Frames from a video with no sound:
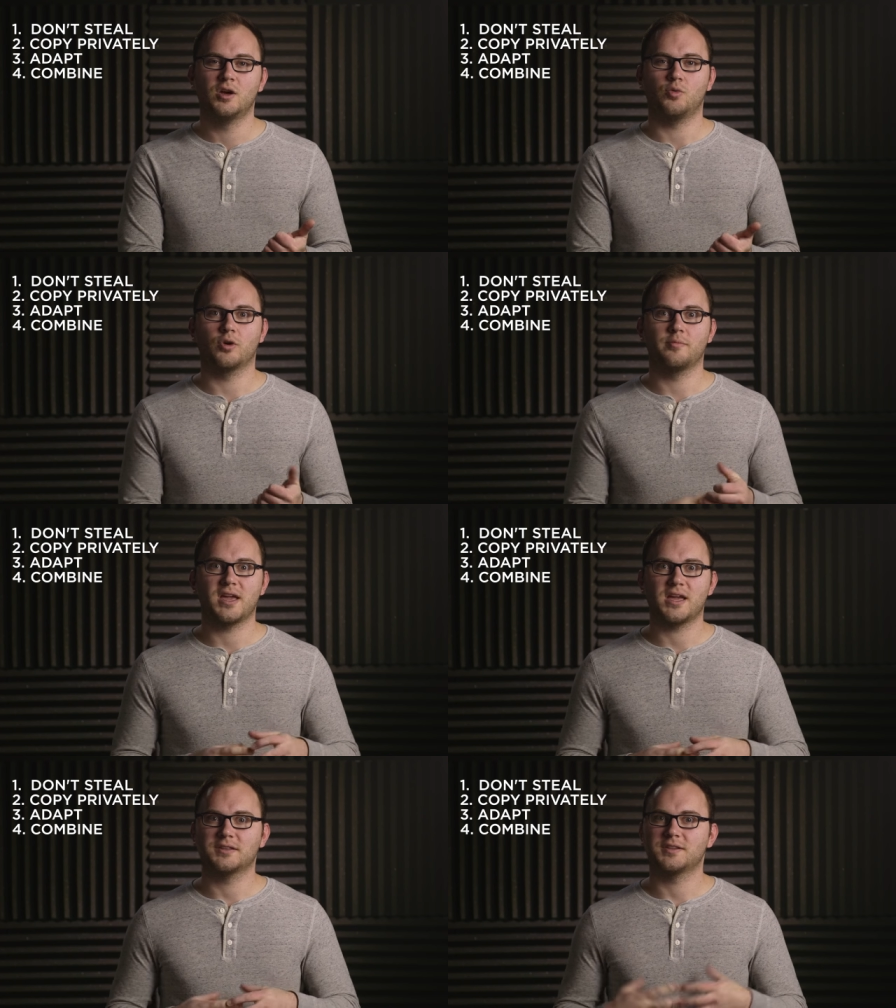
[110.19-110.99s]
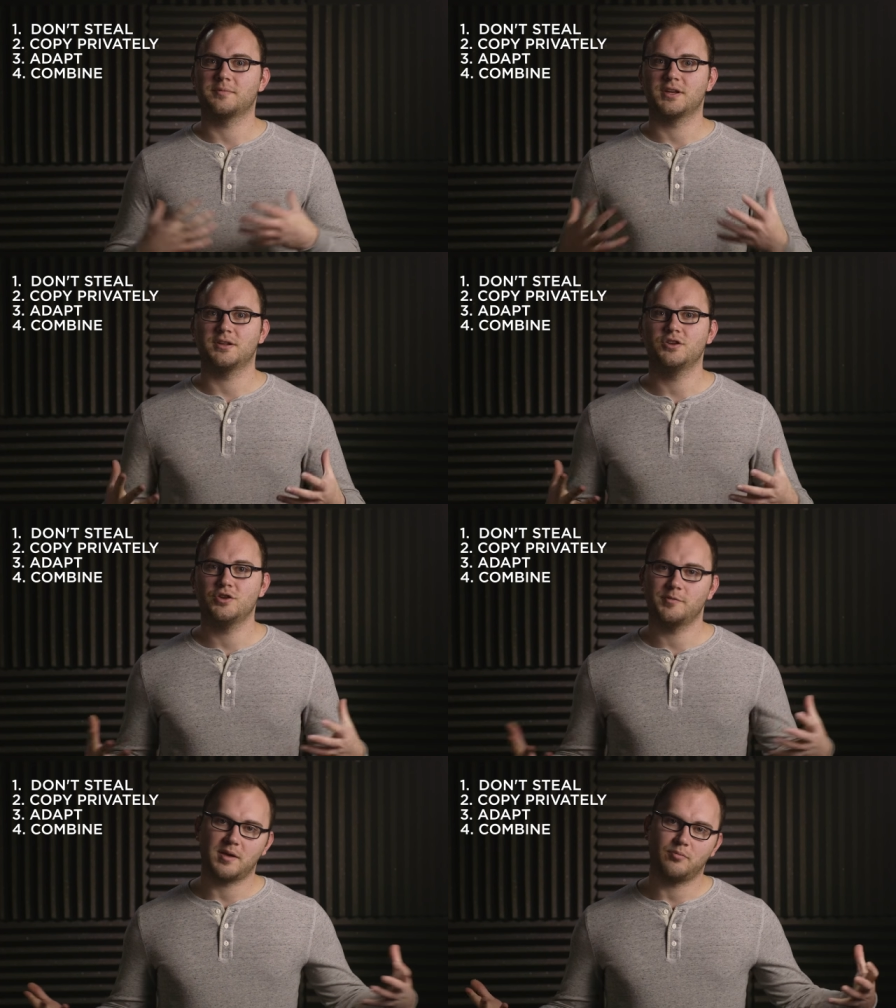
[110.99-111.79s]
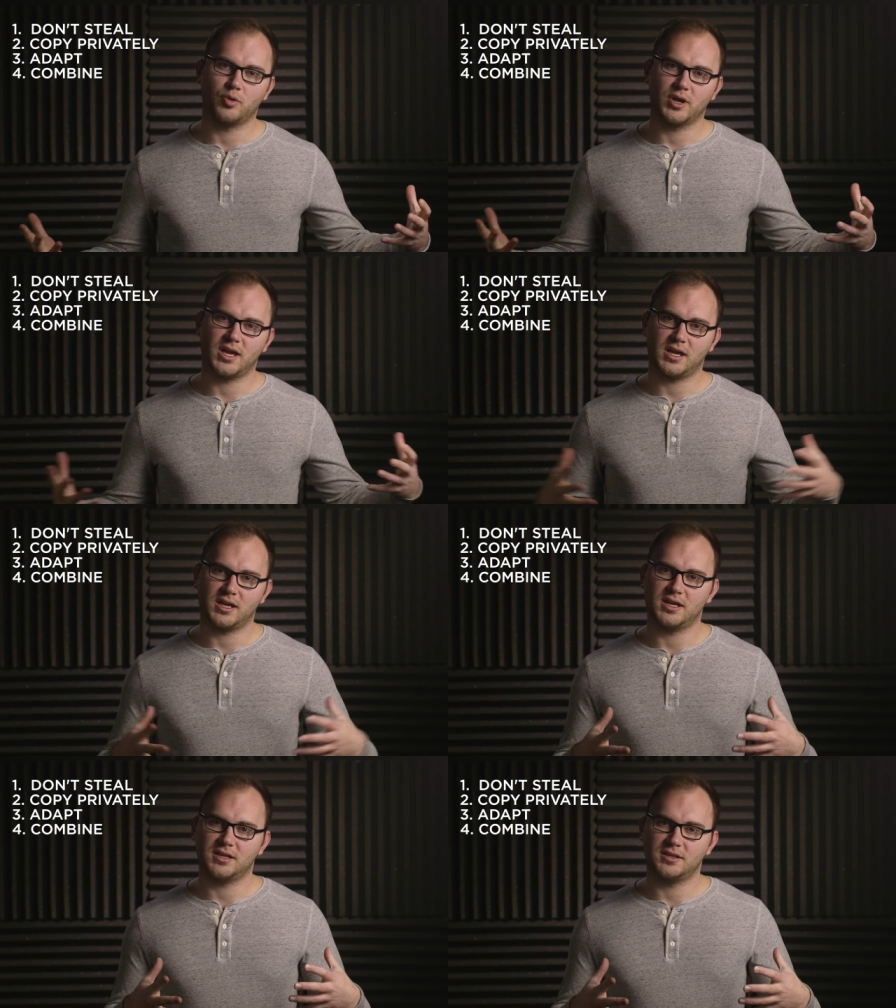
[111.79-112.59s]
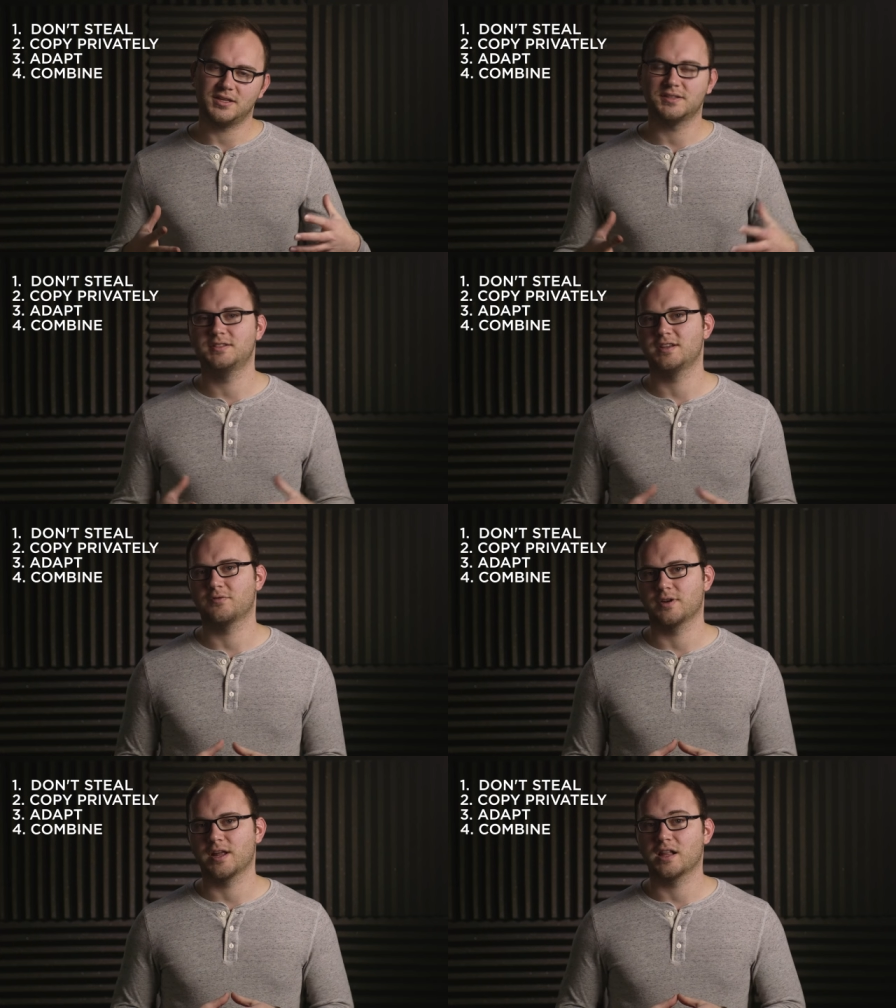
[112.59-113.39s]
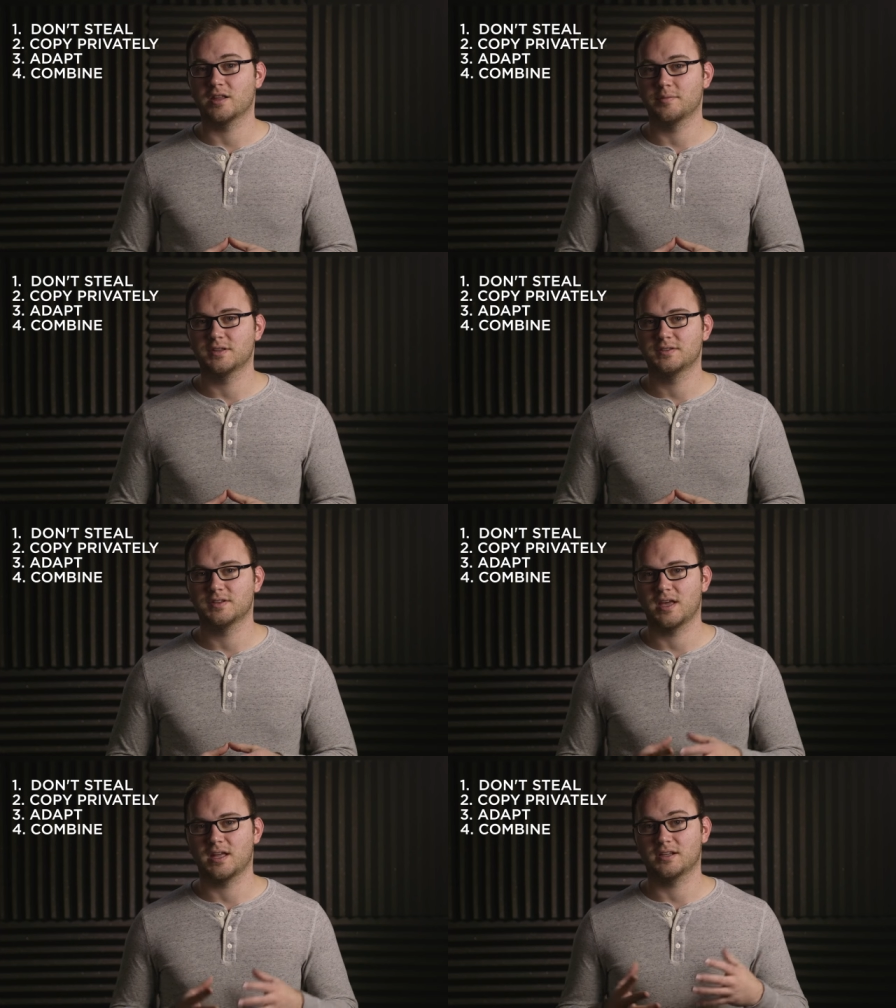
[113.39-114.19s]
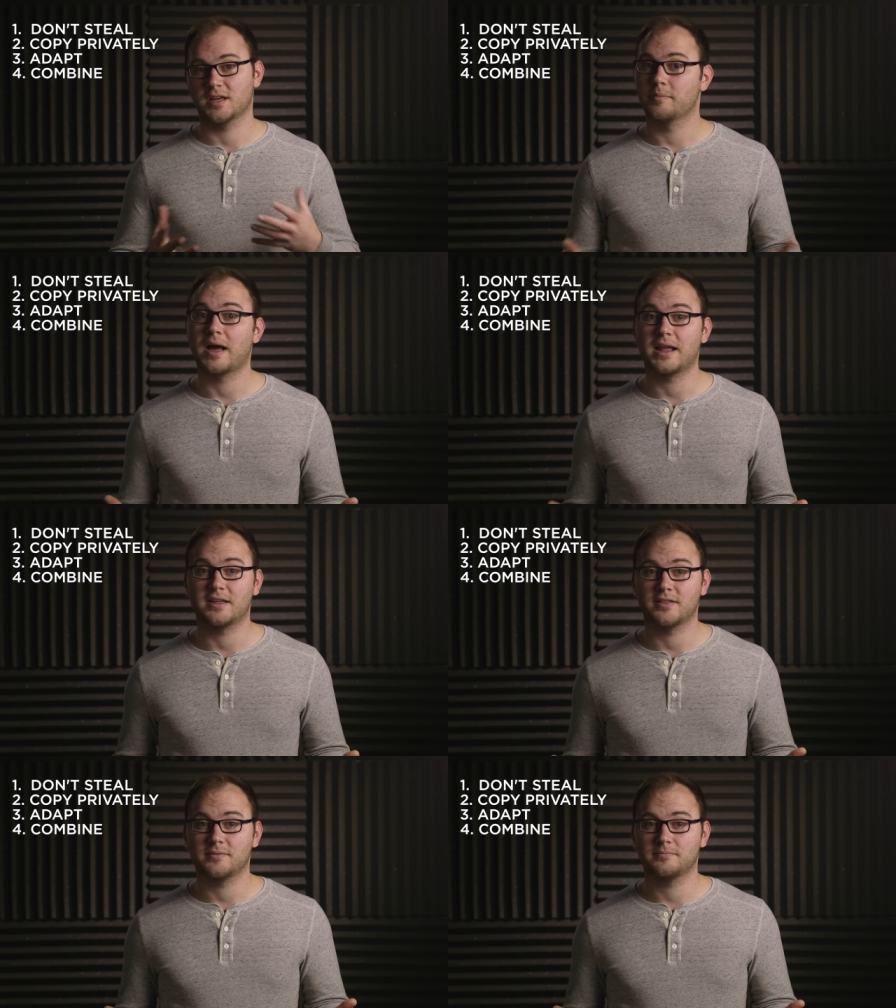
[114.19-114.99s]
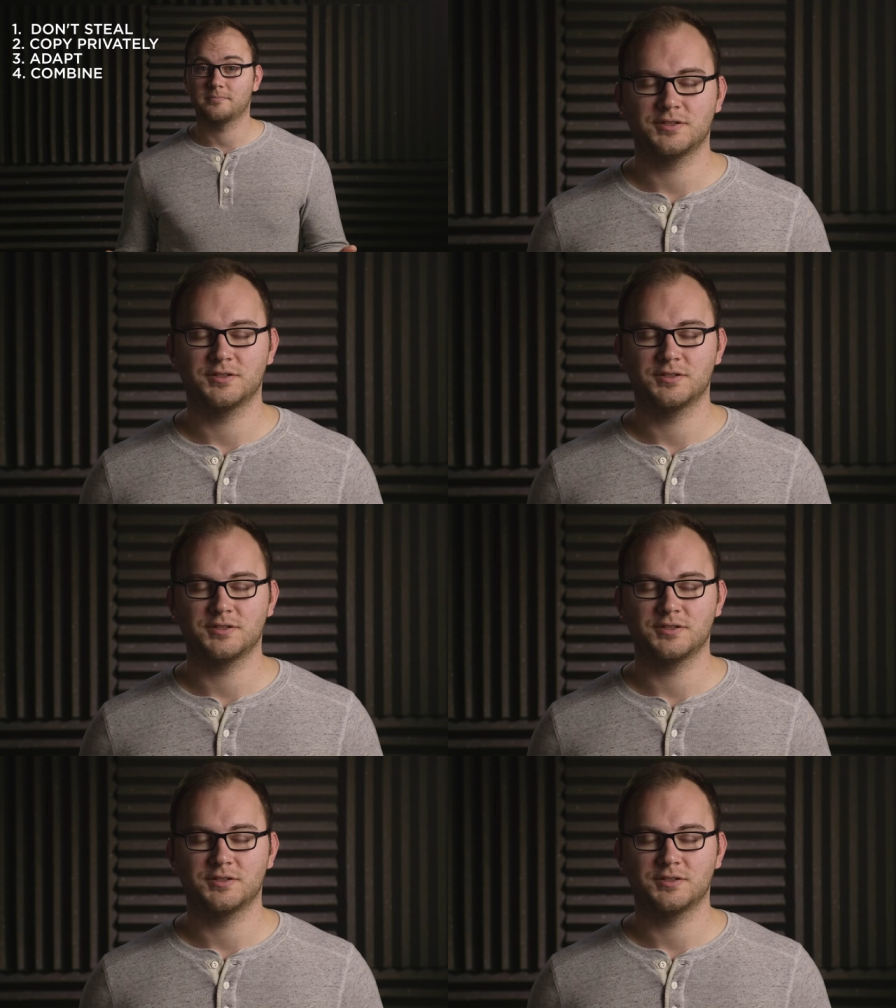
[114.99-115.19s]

We're making something new by bringing in these different elements and combining them.